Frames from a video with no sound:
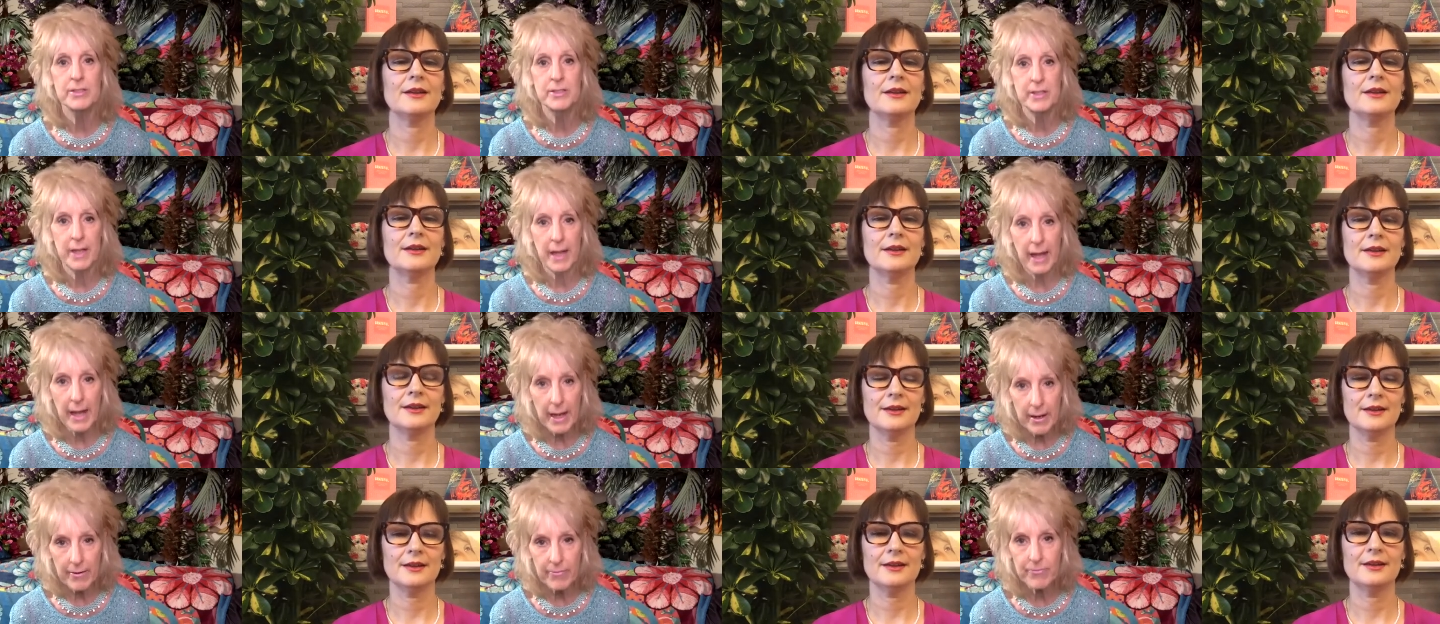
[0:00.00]
Speaker 1: to
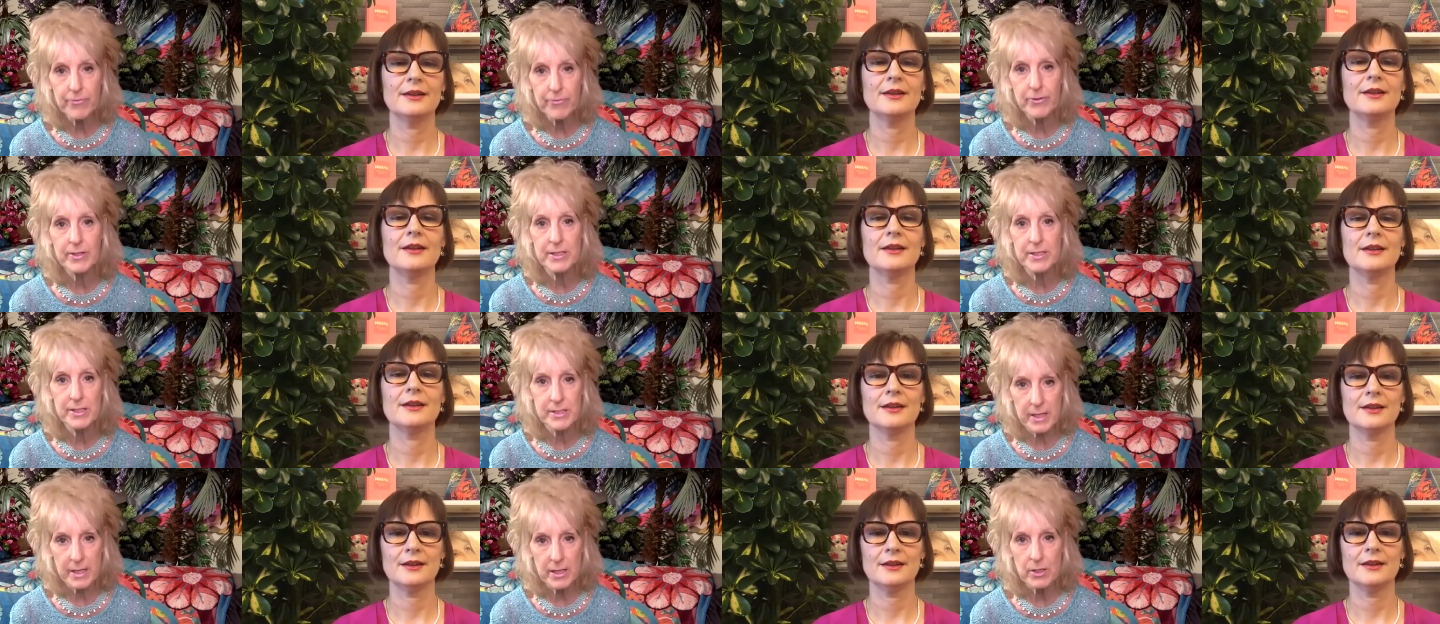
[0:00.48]
every
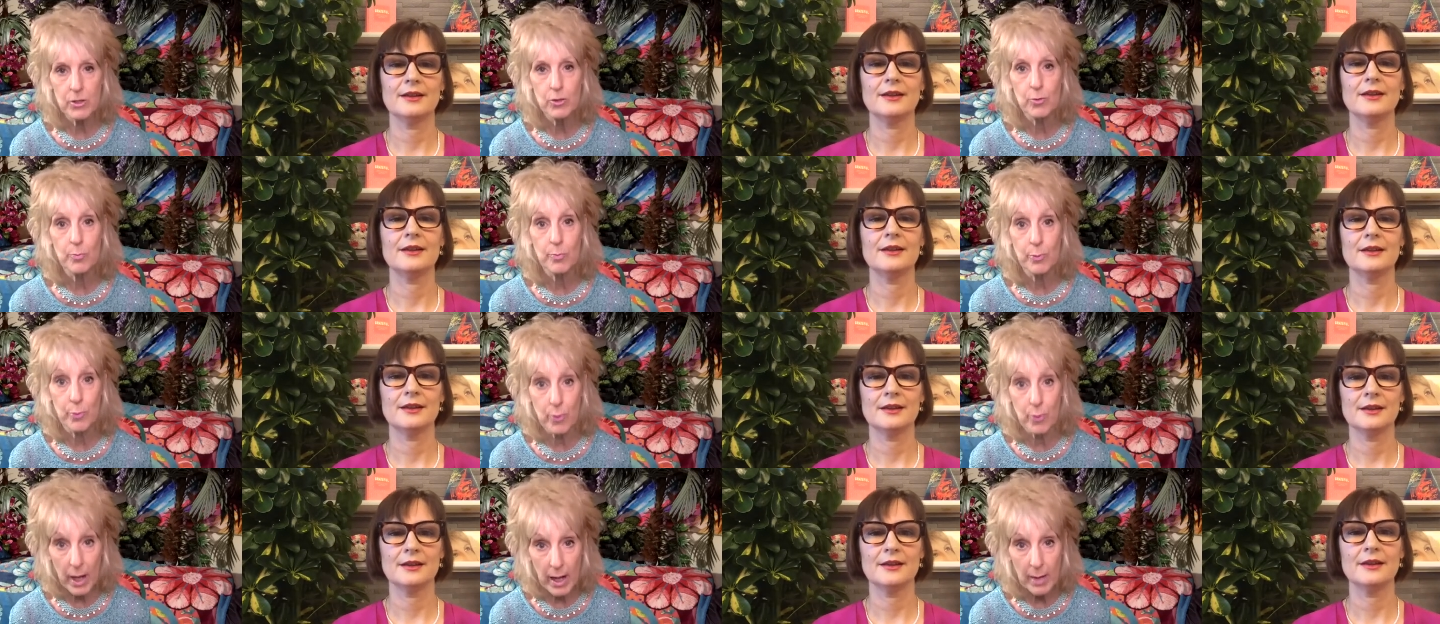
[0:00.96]
single
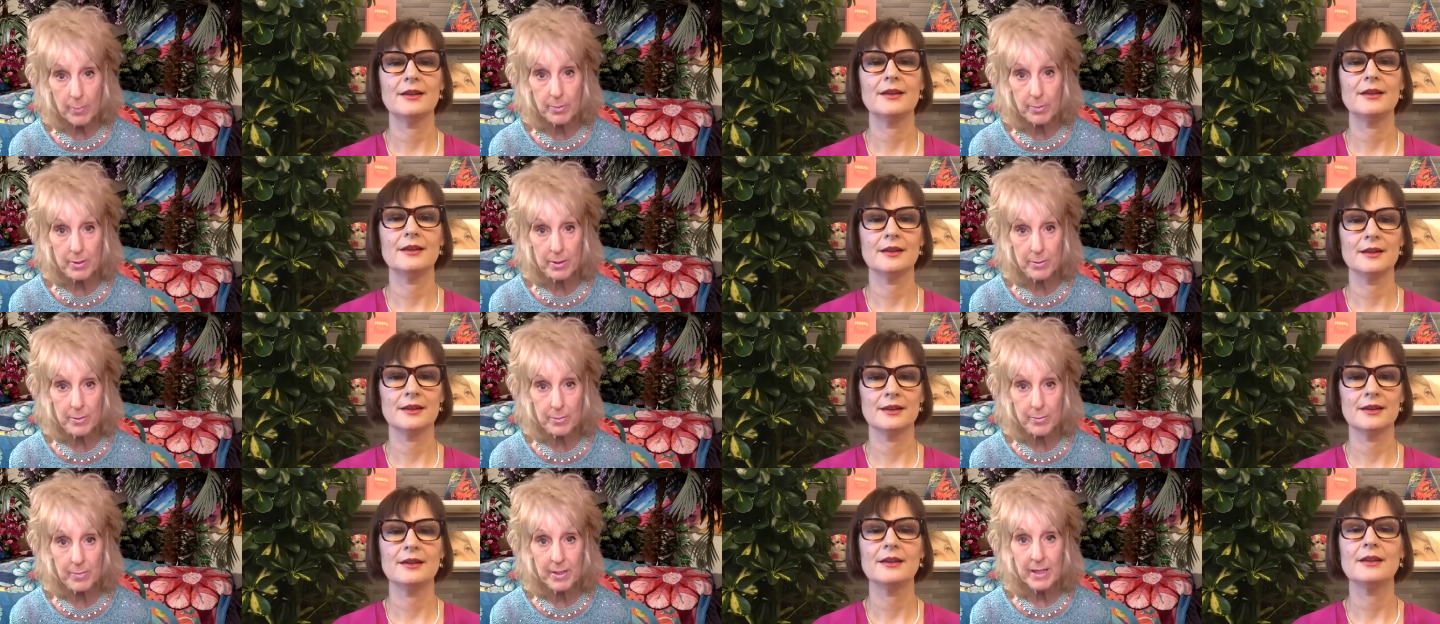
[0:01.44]

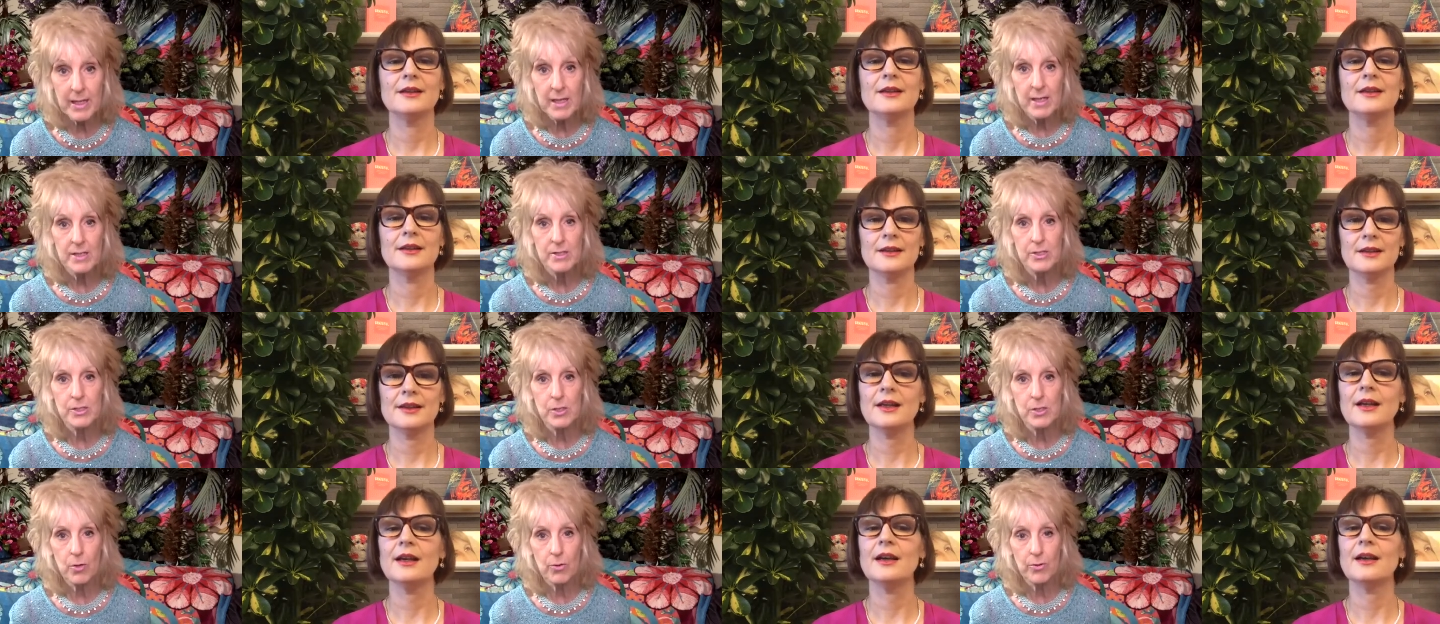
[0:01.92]
problem
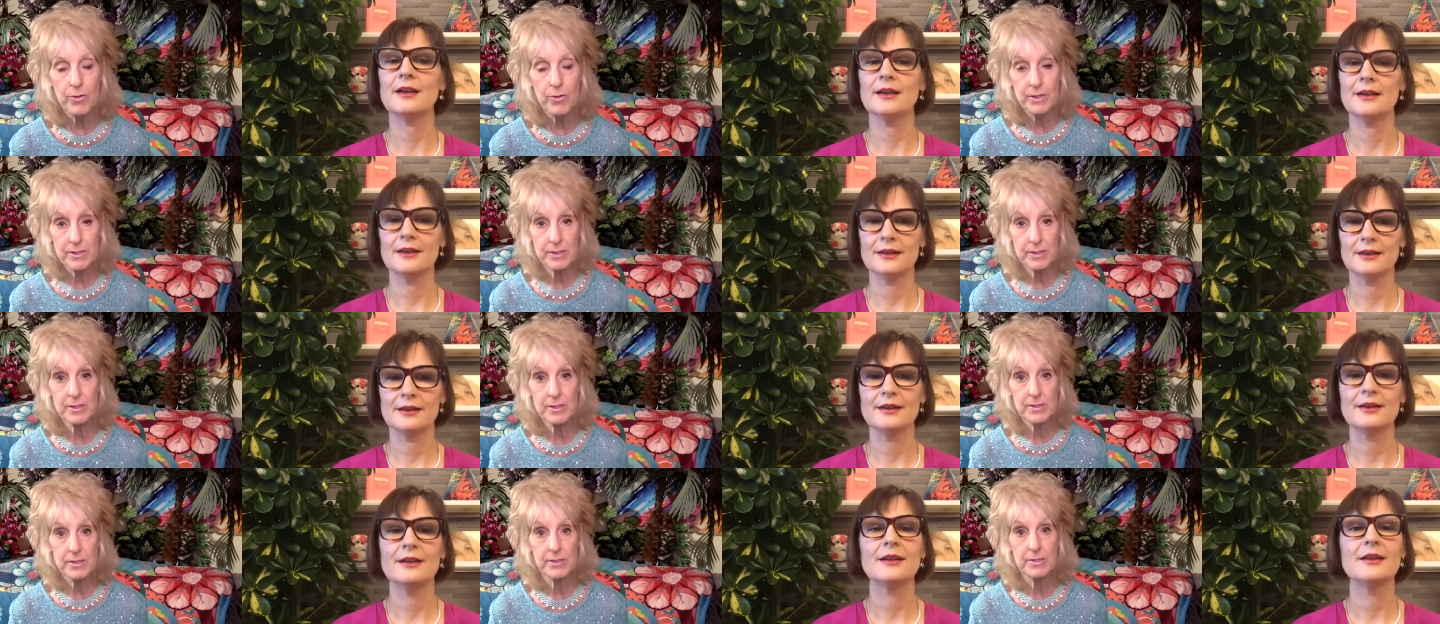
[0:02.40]
so
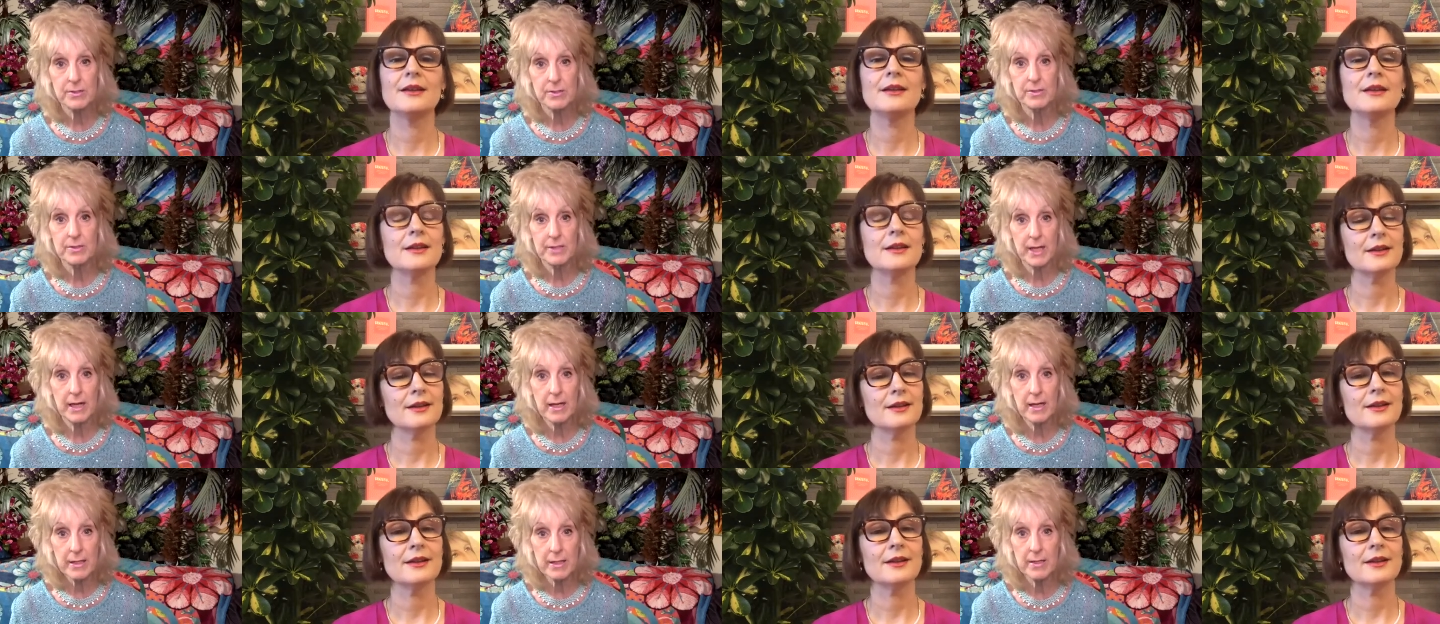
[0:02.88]
this is
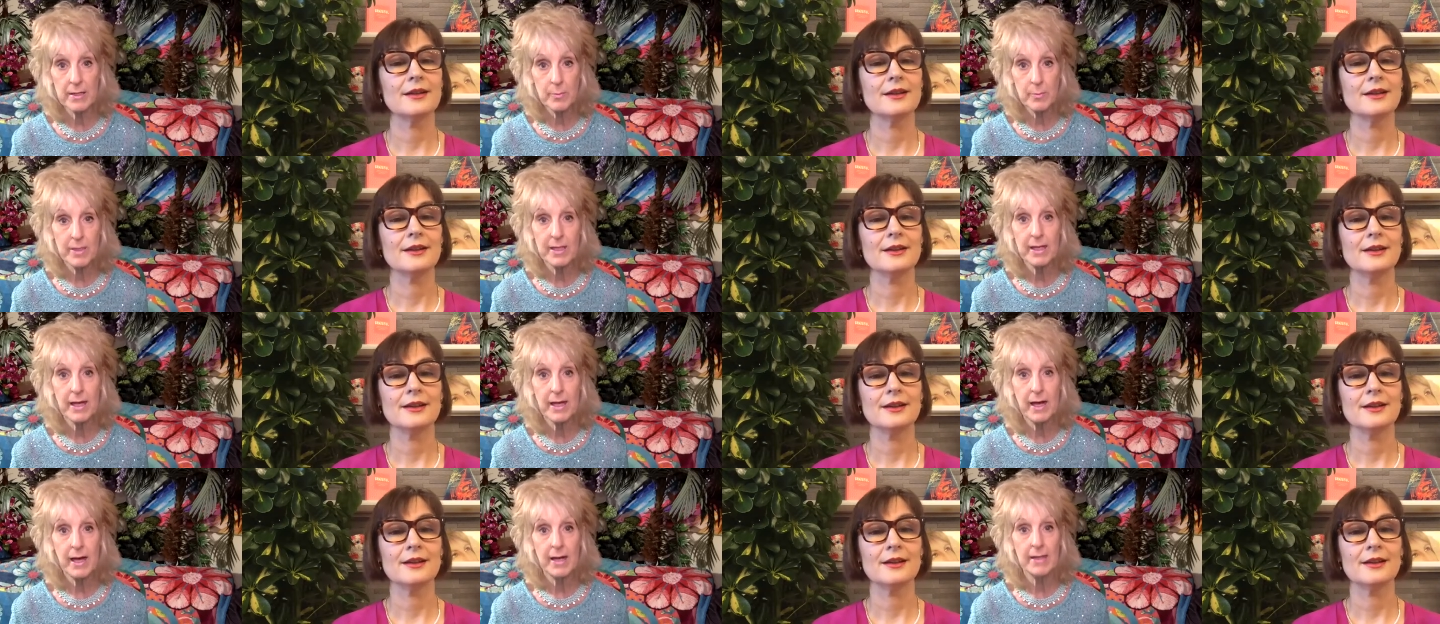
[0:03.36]
telling
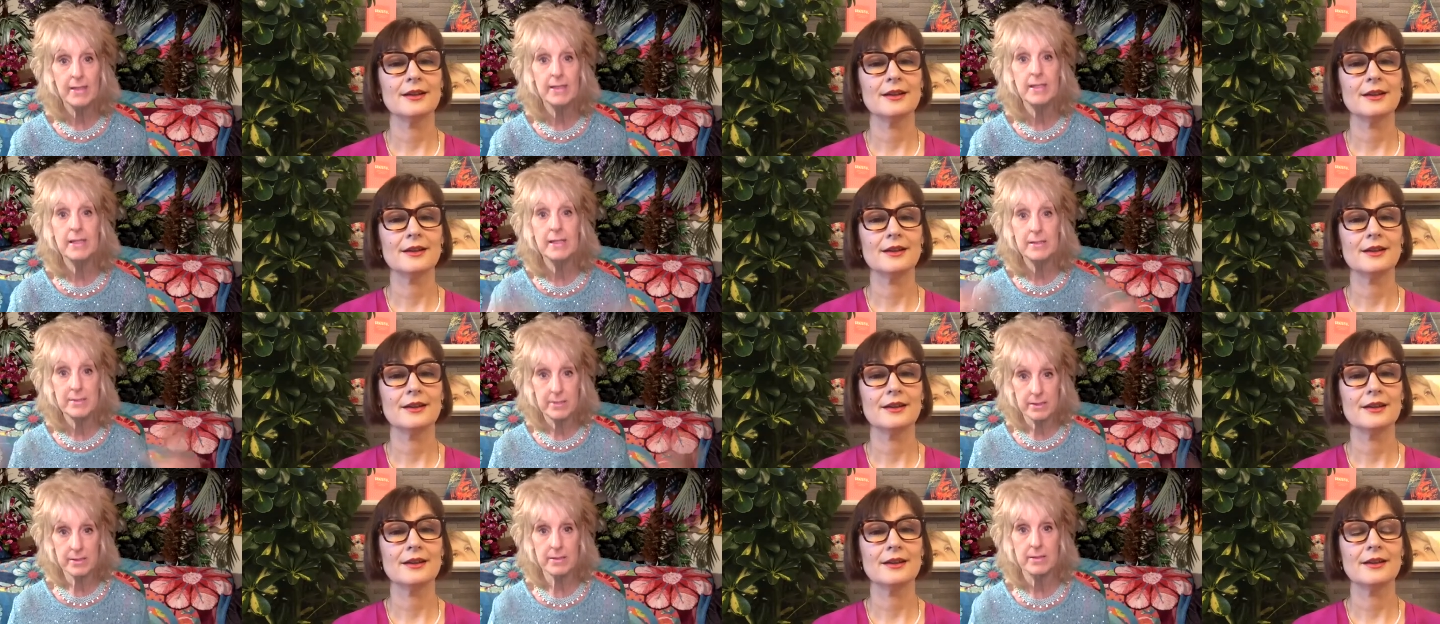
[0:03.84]
me i
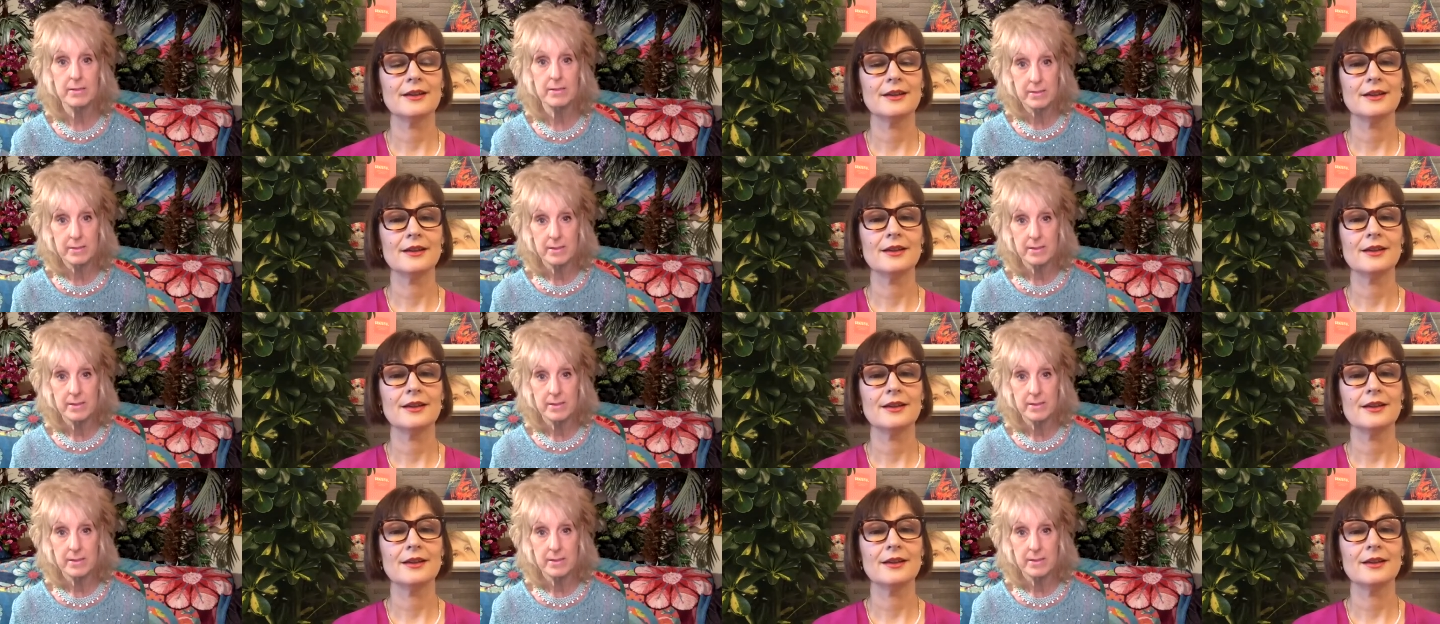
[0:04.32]
need to